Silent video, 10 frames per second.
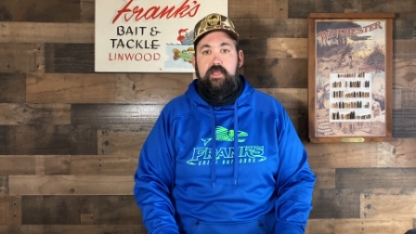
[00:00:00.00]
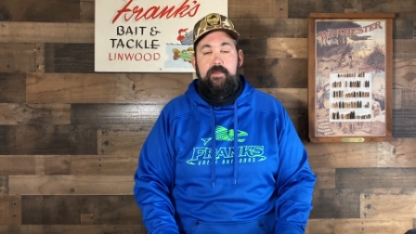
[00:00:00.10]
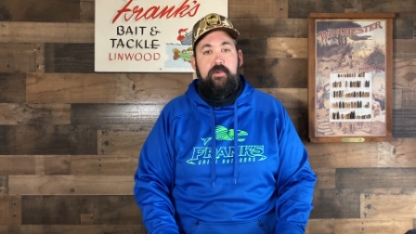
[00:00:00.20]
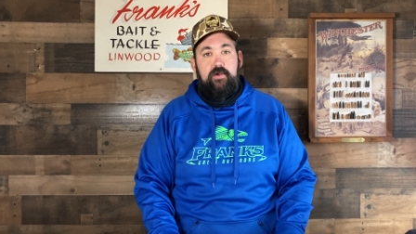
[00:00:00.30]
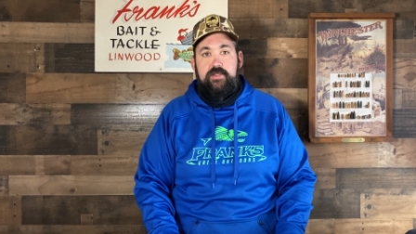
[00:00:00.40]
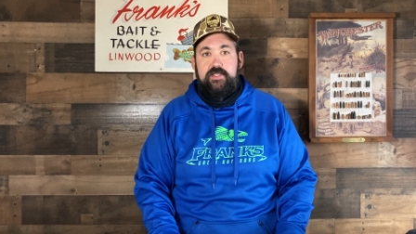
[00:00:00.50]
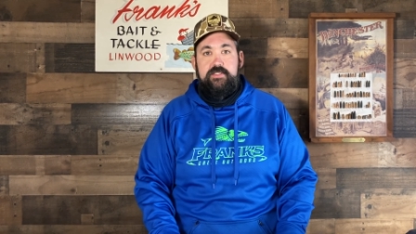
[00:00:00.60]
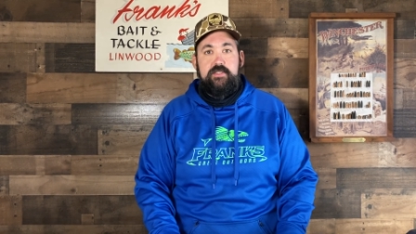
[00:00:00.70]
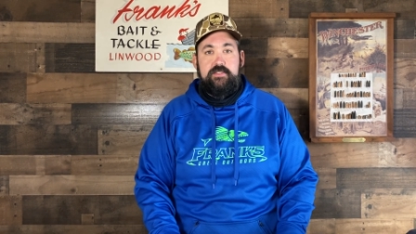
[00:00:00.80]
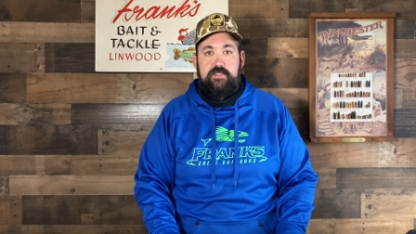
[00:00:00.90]
keeping our
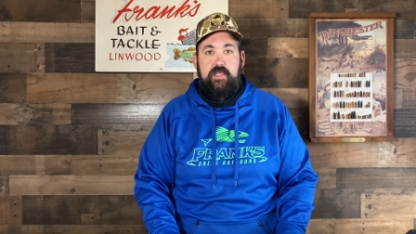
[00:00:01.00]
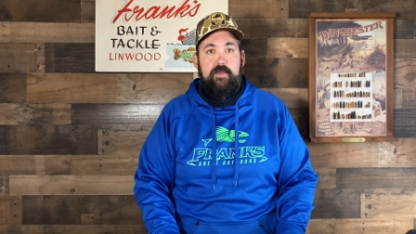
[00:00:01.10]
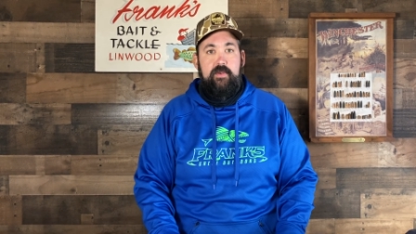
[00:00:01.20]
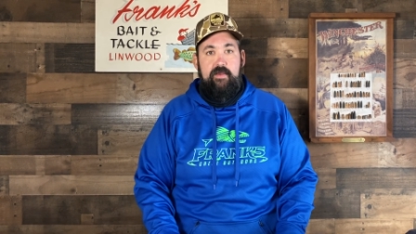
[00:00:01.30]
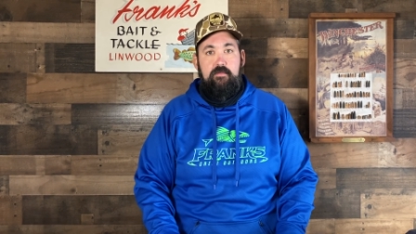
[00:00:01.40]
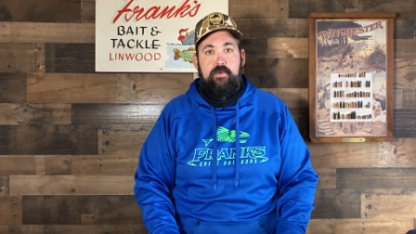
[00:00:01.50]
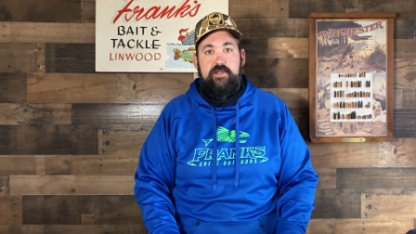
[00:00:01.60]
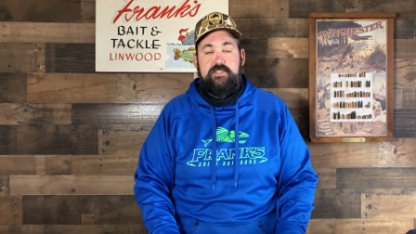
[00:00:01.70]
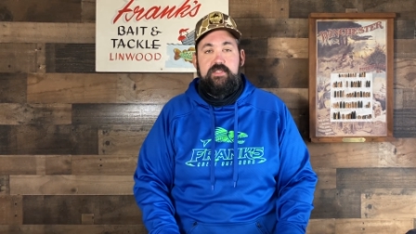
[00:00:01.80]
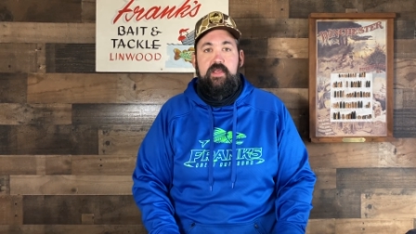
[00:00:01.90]
distance and keeping
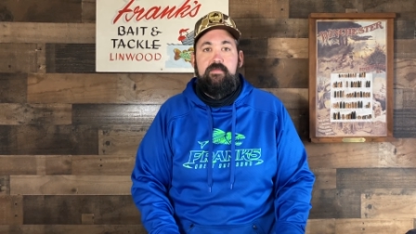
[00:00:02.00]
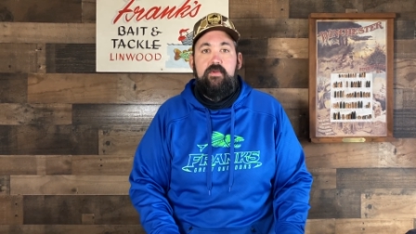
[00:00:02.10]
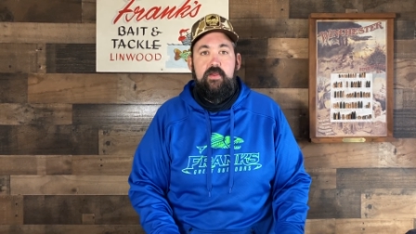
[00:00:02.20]
everybody safe.